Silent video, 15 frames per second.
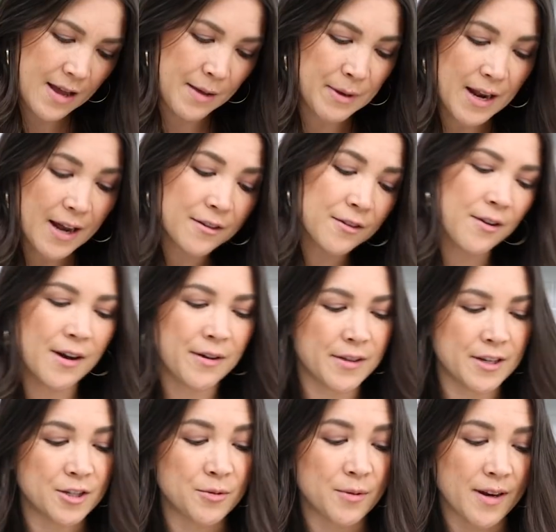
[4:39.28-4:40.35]
I mean, I don't know how they
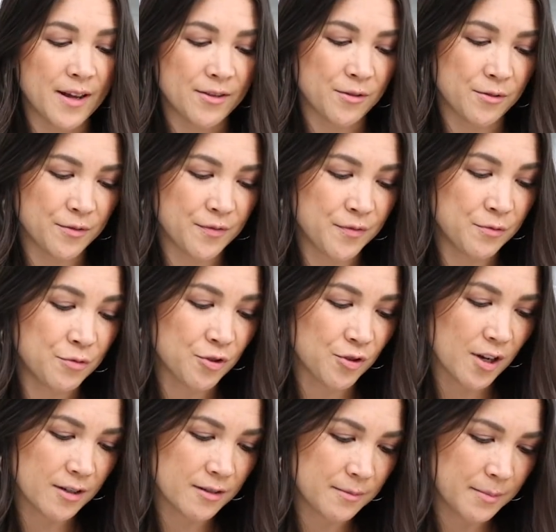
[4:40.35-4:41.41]
do it at those food
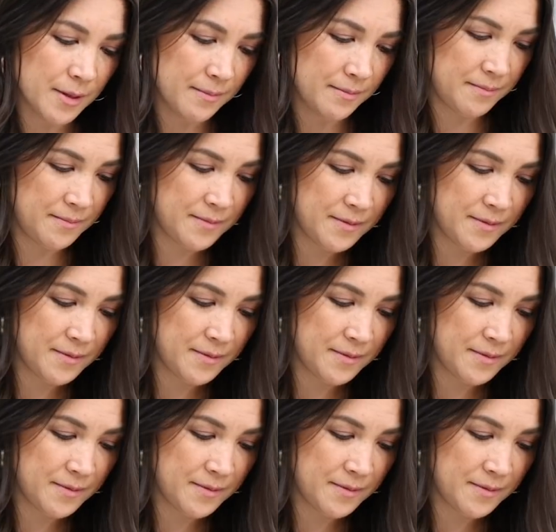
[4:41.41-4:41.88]
trucks, but